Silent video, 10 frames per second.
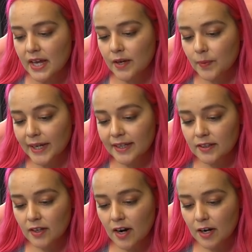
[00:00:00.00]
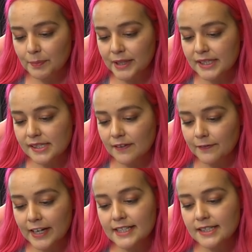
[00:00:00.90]
irregular heartbeats,
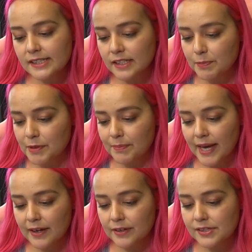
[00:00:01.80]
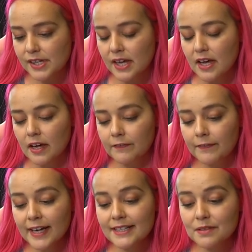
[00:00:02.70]
affected sleeping patterns,
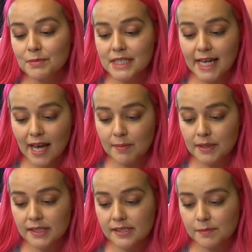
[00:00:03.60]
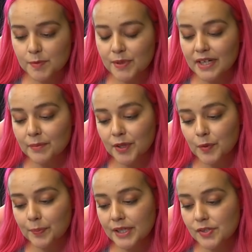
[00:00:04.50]
affected metabolisms, becoming
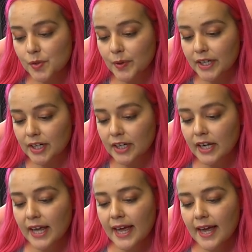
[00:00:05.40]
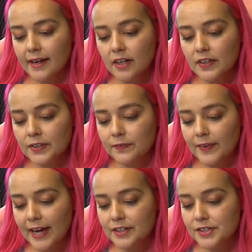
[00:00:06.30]
obese quicker, and other
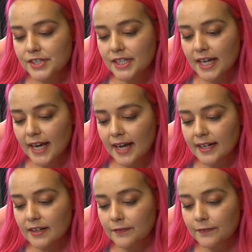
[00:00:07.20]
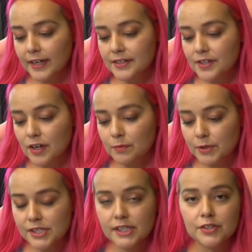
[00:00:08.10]
factors that had an effect on
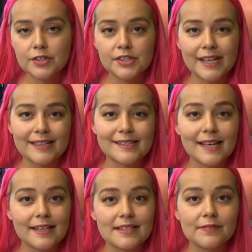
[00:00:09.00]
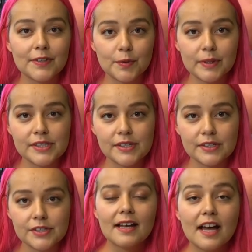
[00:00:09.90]
procedures and scientific
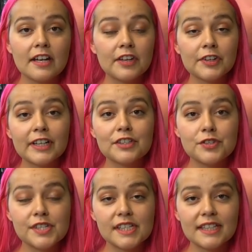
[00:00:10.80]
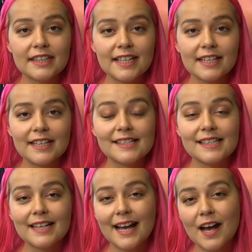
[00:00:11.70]
research. Another interesting thing is
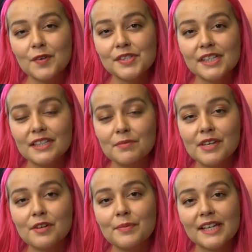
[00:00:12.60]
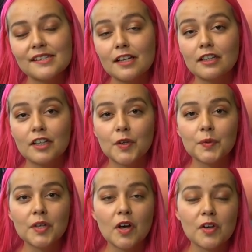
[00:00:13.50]
that housing the male mice
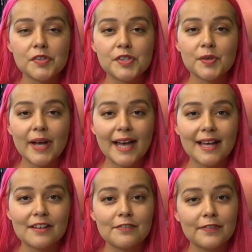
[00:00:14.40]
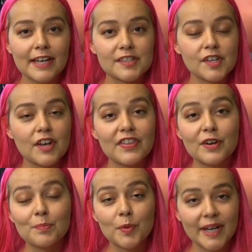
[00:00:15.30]
alone also had effects on
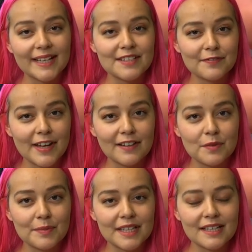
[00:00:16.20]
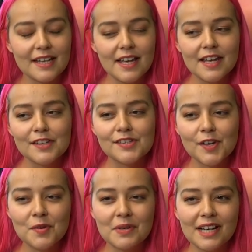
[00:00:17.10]
their brain development.
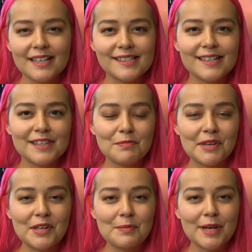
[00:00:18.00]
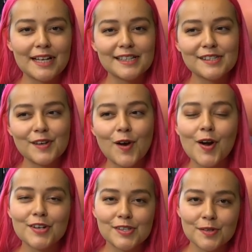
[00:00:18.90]
So when I say that male mice
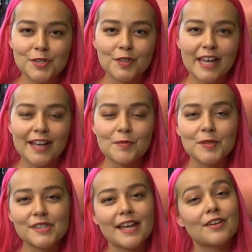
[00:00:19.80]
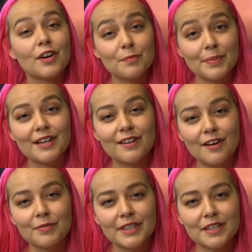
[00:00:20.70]
are social animals and are better
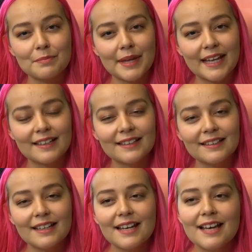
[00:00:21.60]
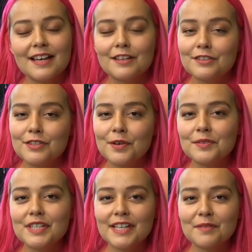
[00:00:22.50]
off with a companion,
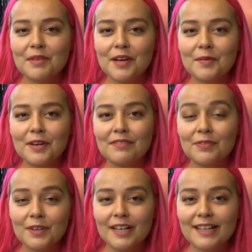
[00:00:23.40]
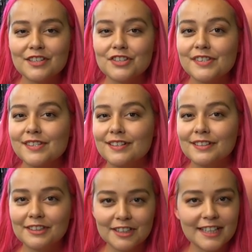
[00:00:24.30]
don't take my word for it, just
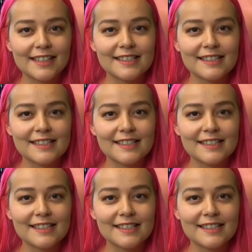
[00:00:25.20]
look at the